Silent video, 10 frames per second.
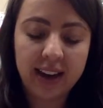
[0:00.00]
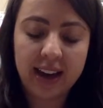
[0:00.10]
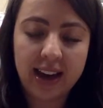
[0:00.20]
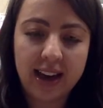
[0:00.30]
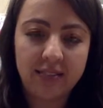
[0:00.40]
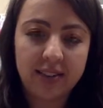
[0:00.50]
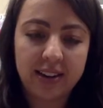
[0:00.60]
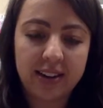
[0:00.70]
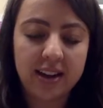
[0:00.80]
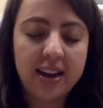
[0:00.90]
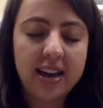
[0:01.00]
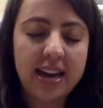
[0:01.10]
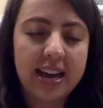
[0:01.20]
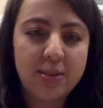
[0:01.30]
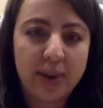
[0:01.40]
I have it
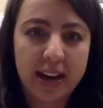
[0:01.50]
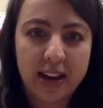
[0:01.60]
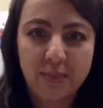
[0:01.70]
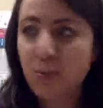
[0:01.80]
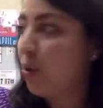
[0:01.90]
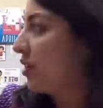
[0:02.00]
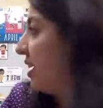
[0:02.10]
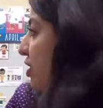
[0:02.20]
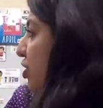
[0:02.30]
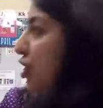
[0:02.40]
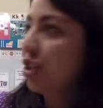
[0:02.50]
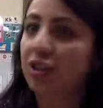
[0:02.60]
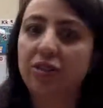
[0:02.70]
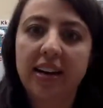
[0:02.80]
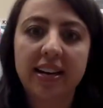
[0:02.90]
in my morning
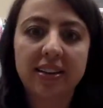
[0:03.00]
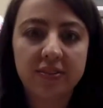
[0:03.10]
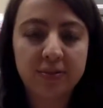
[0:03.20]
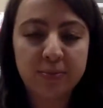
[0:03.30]
circle kind of